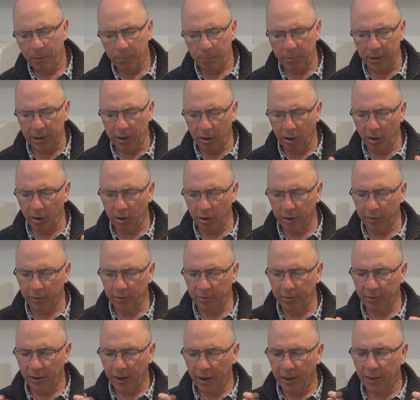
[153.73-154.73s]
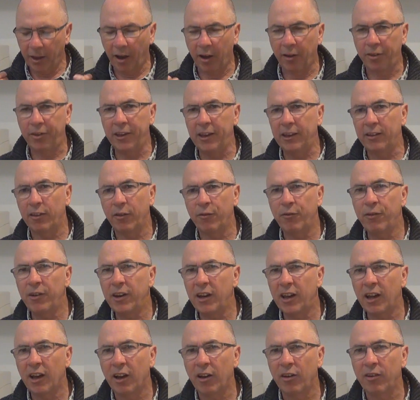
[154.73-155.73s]
because I think the
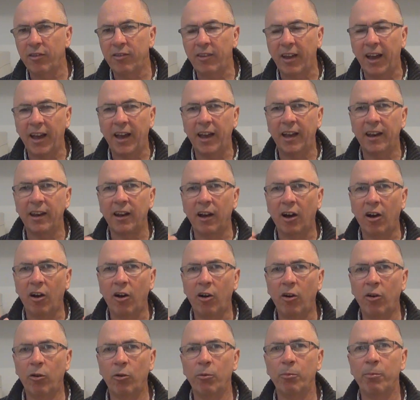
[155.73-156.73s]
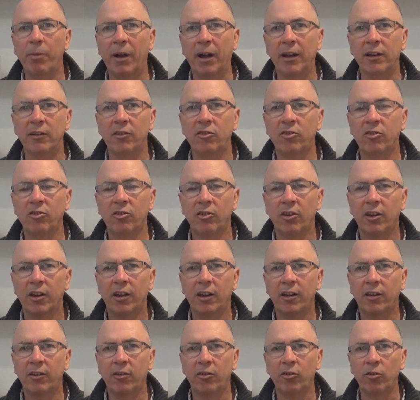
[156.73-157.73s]
videos add a whole bunch
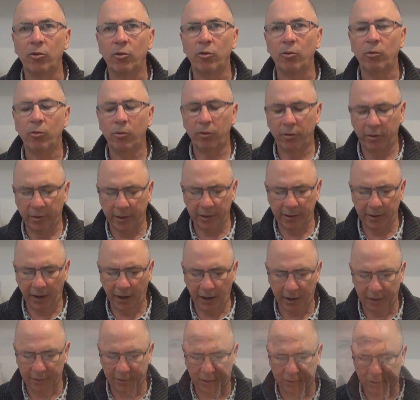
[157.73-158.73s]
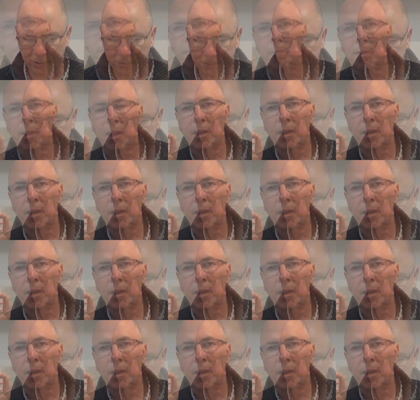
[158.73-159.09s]
to the text.